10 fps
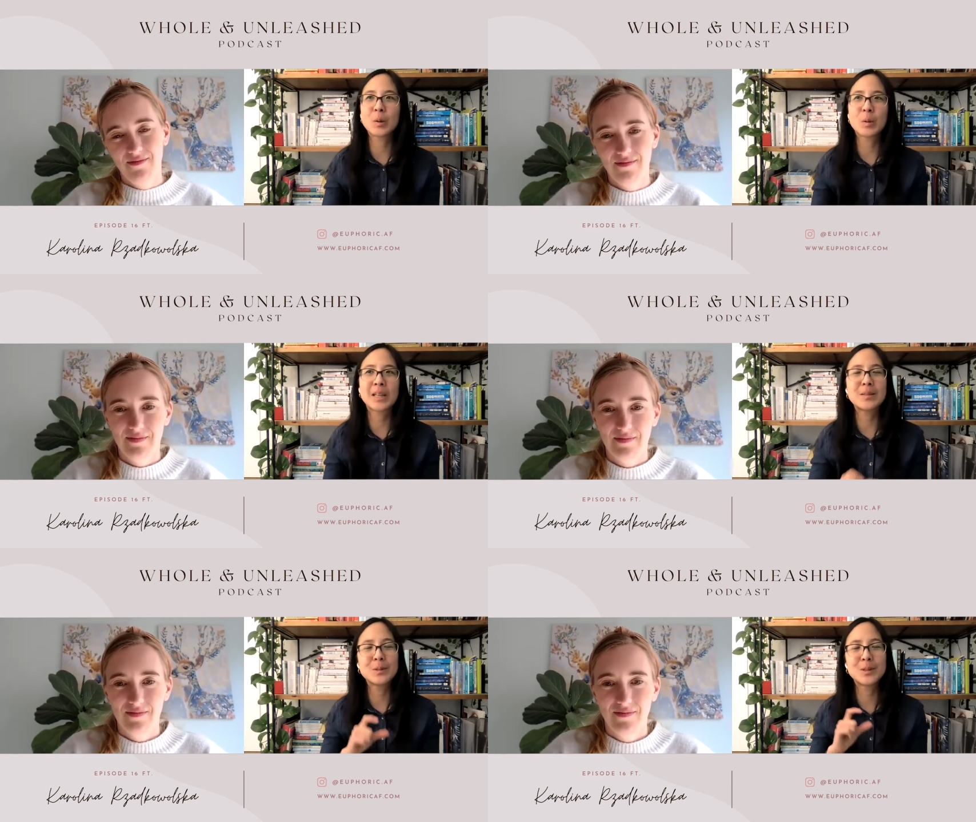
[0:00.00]

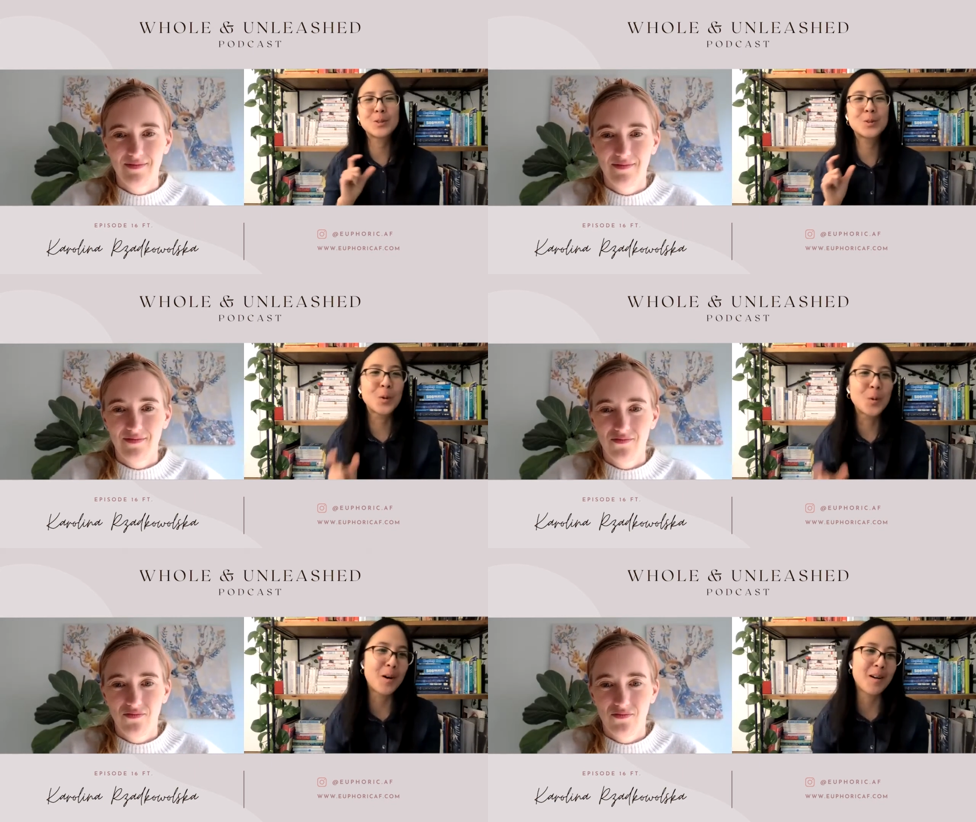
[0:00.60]
Speaker 1: grades was so
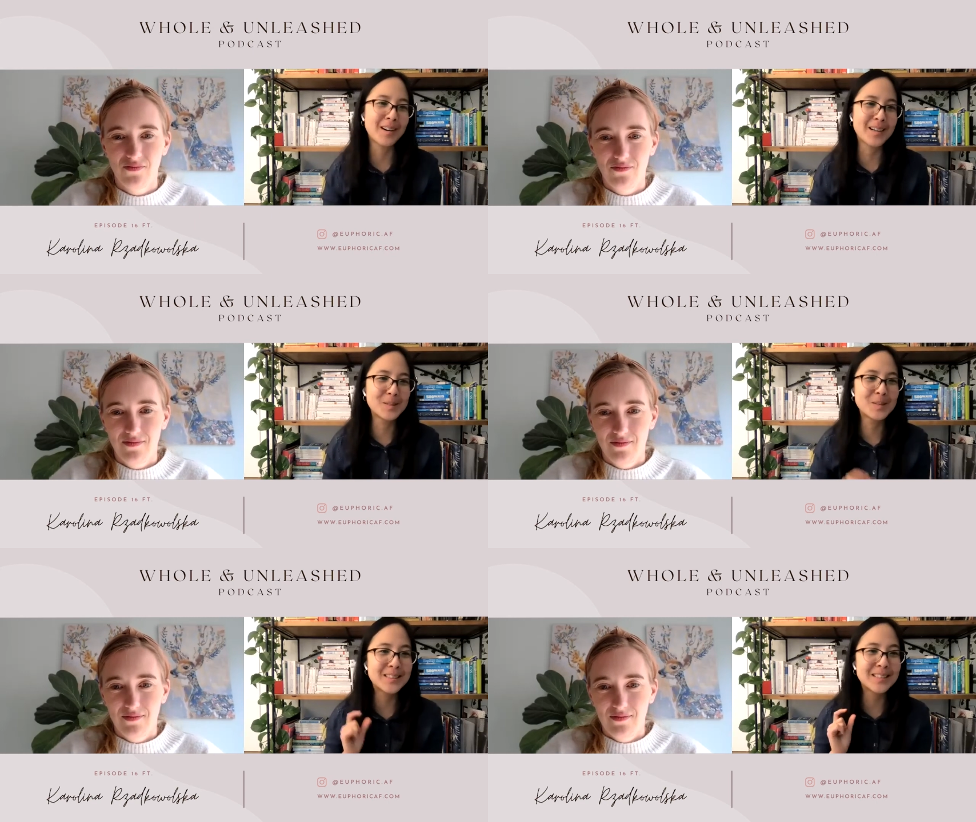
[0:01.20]
hard. It
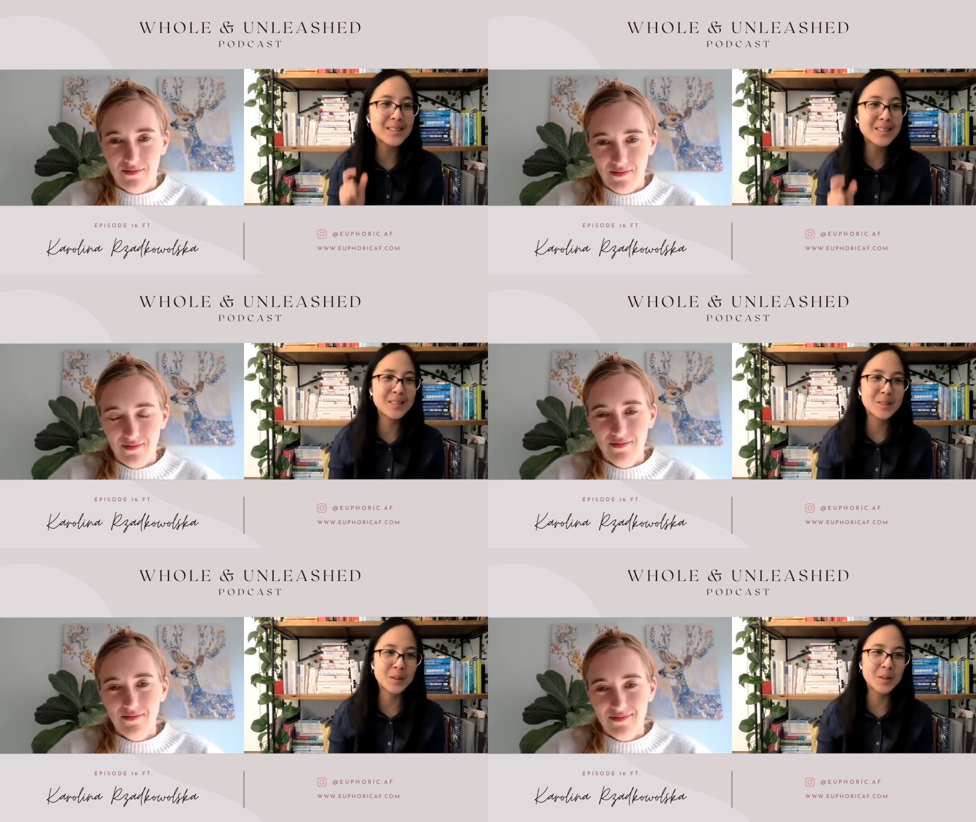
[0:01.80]
was such a
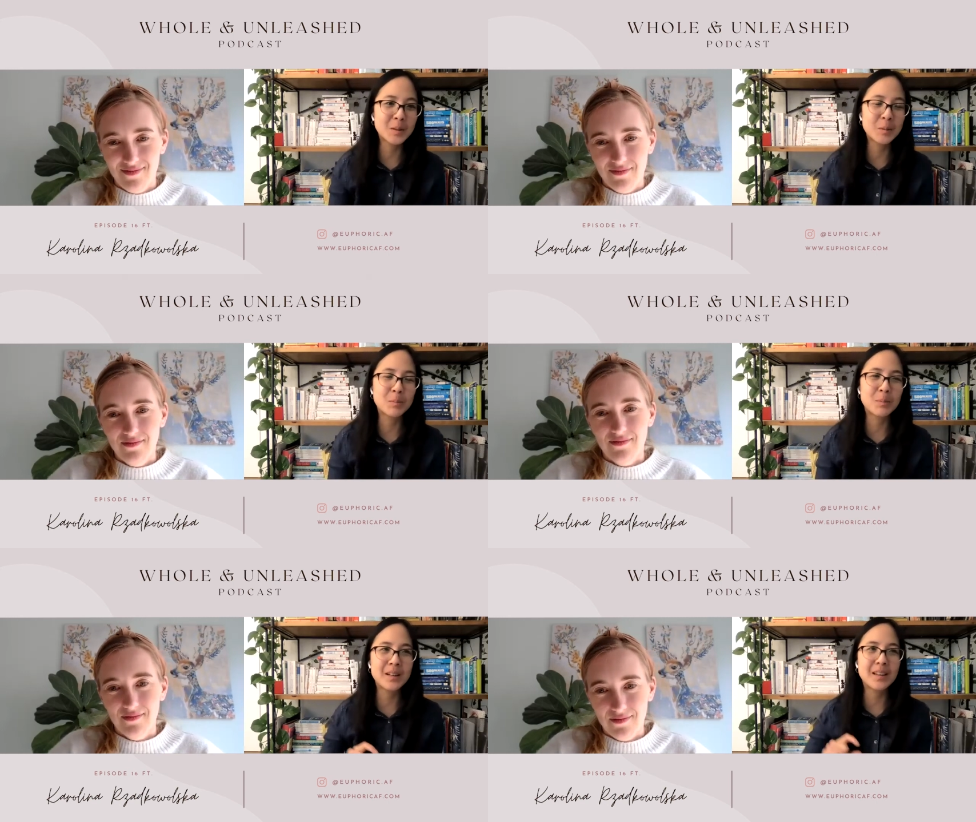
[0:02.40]
struggle,
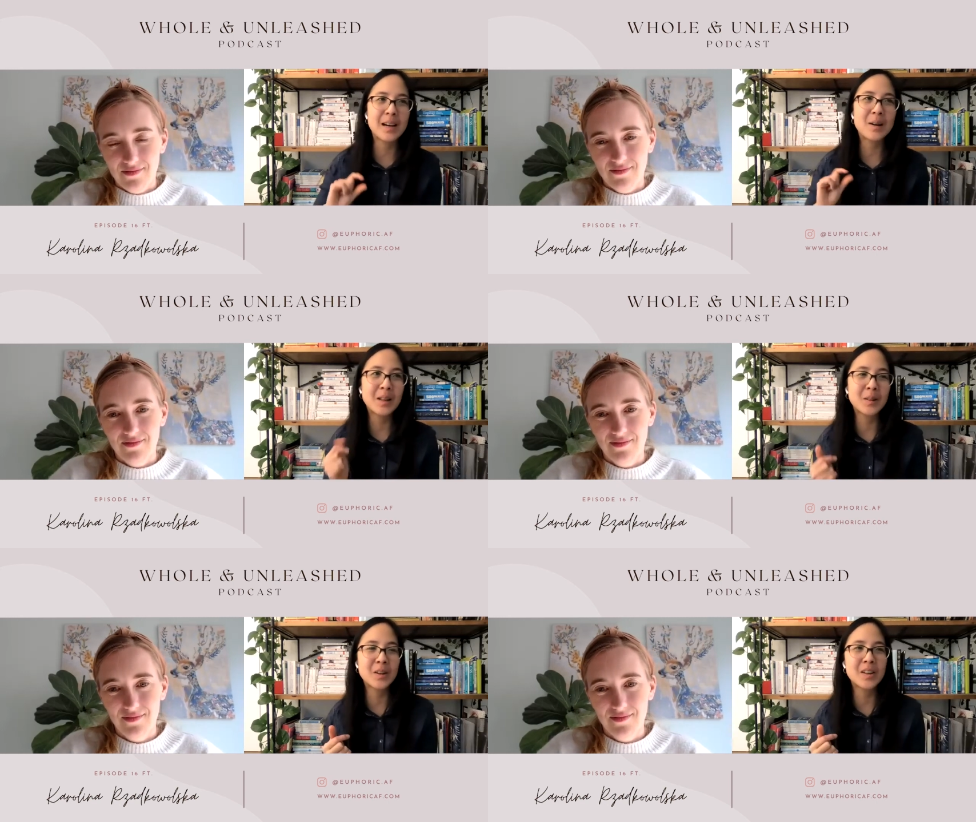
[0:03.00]
but now I
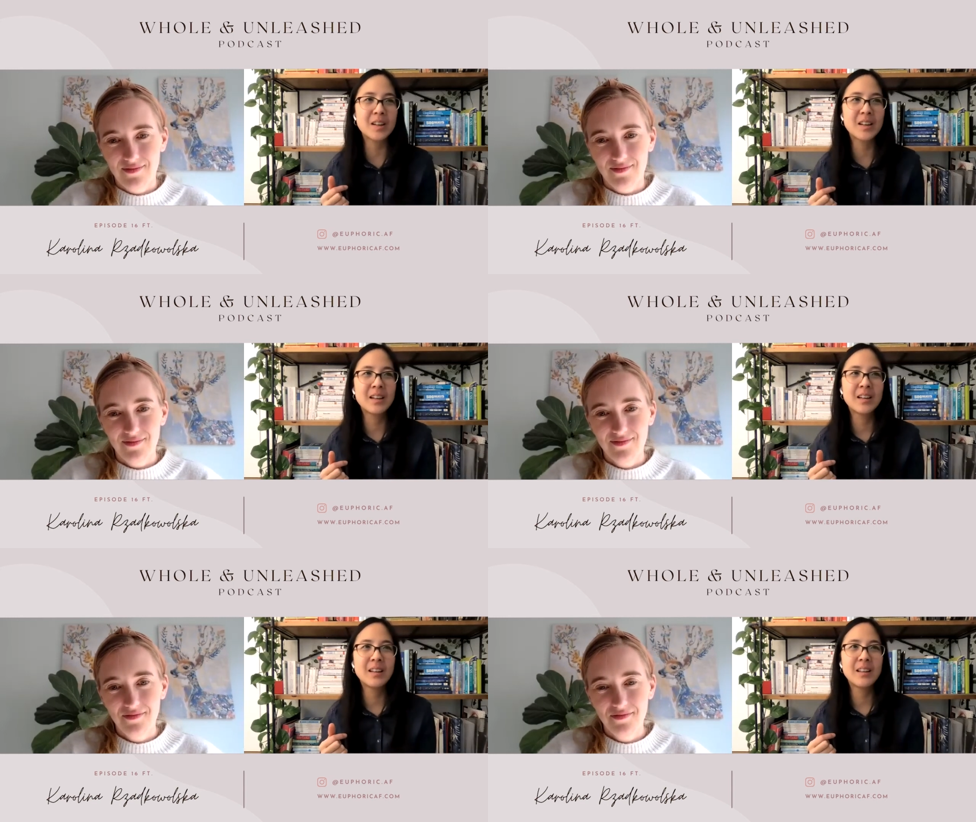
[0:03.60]
learned
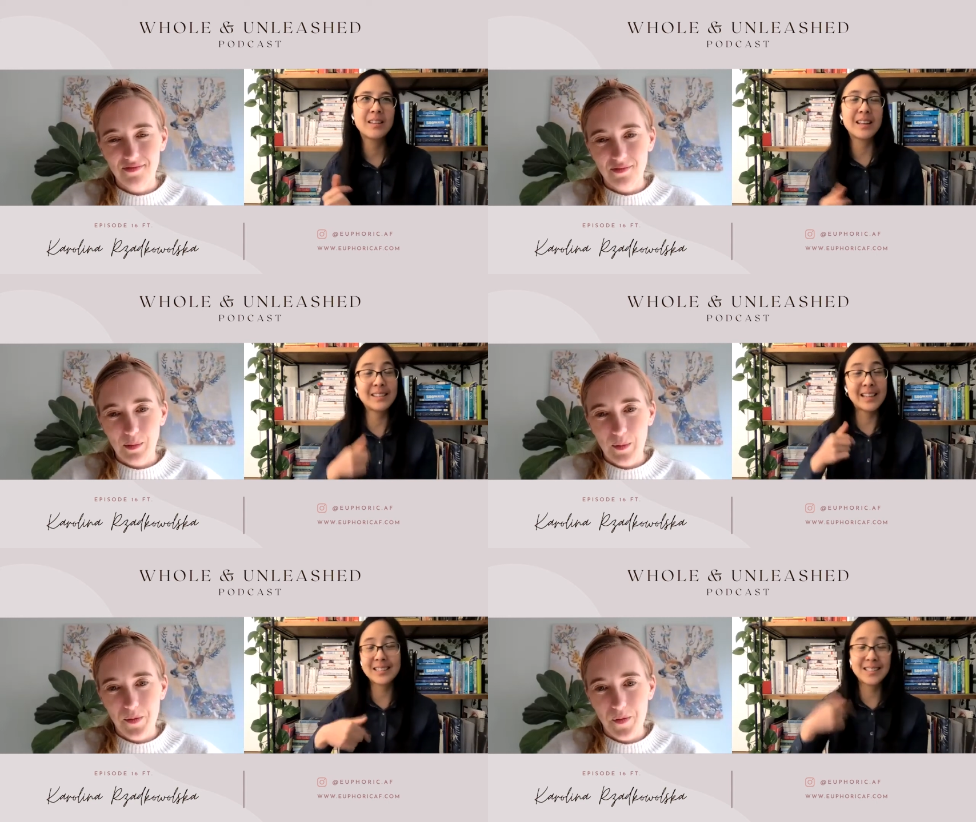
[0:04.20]
that
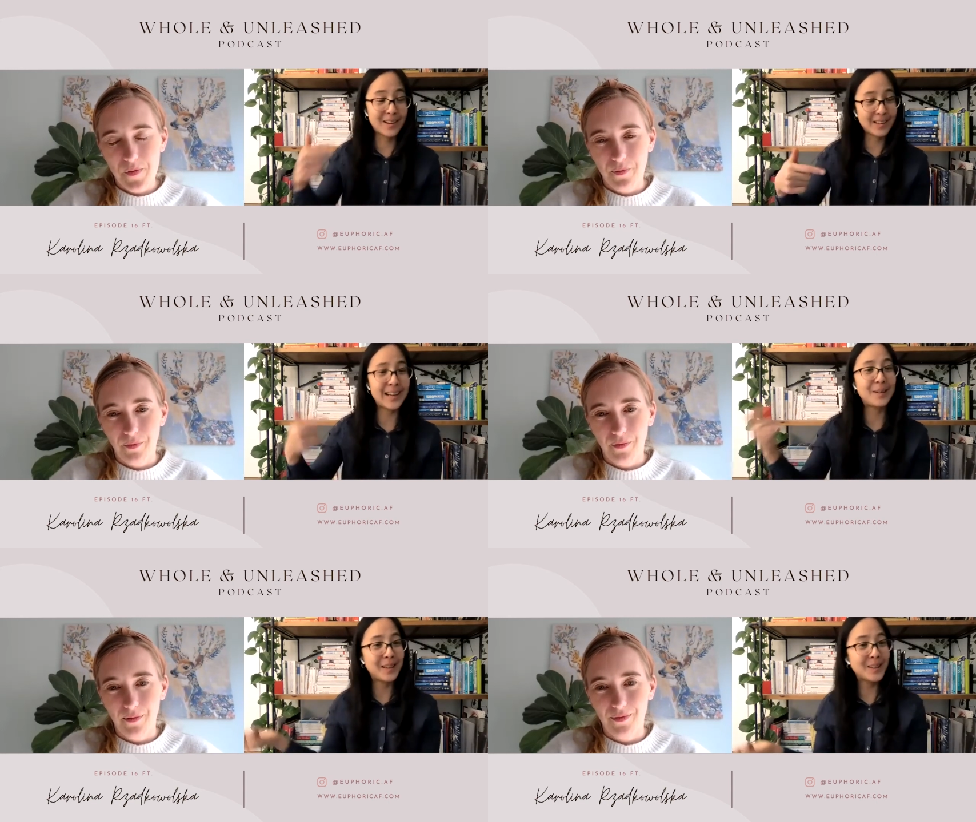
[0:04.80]
that's not
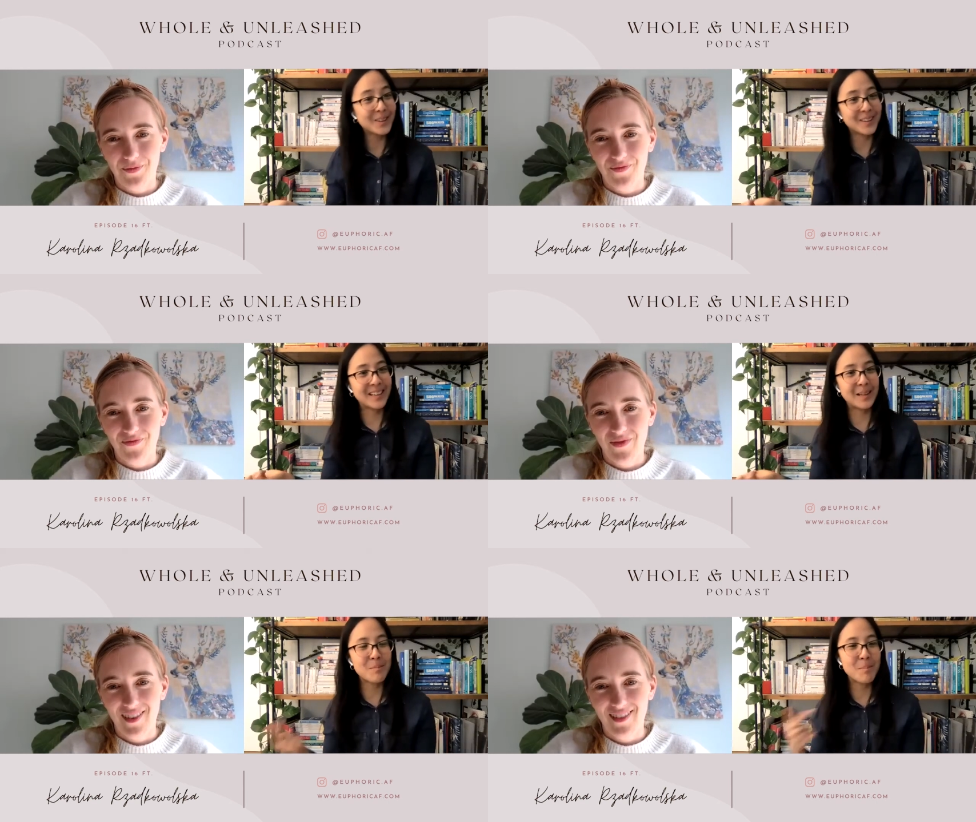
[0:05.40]
how I learn.
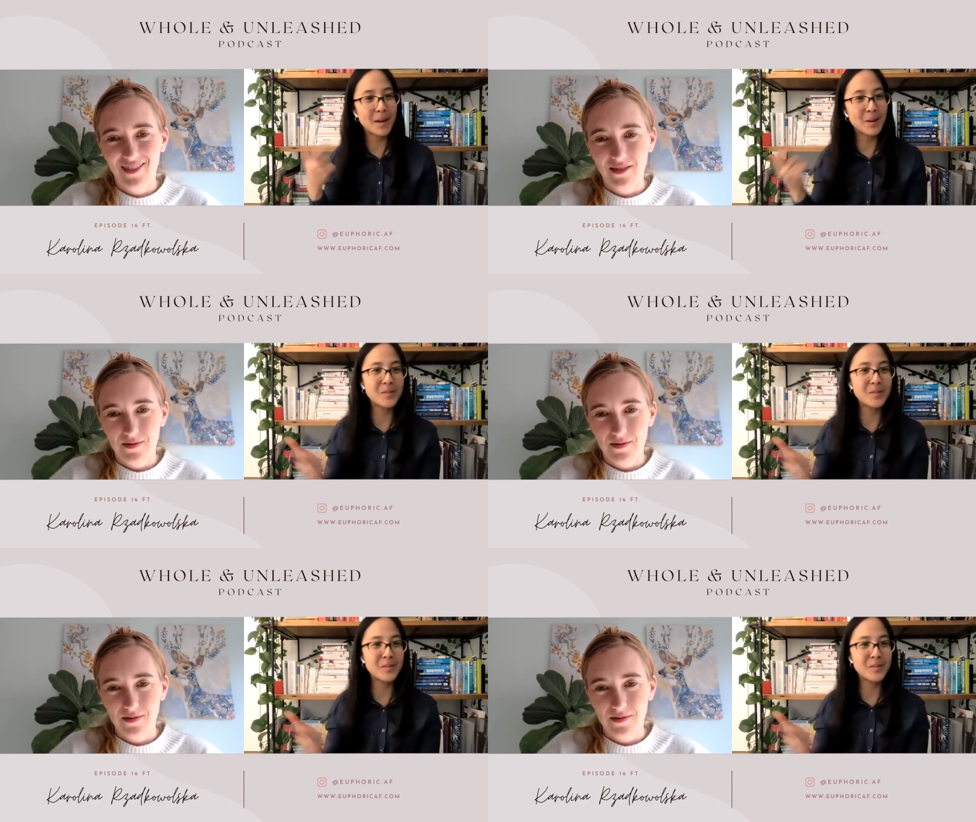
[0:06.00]
I'm better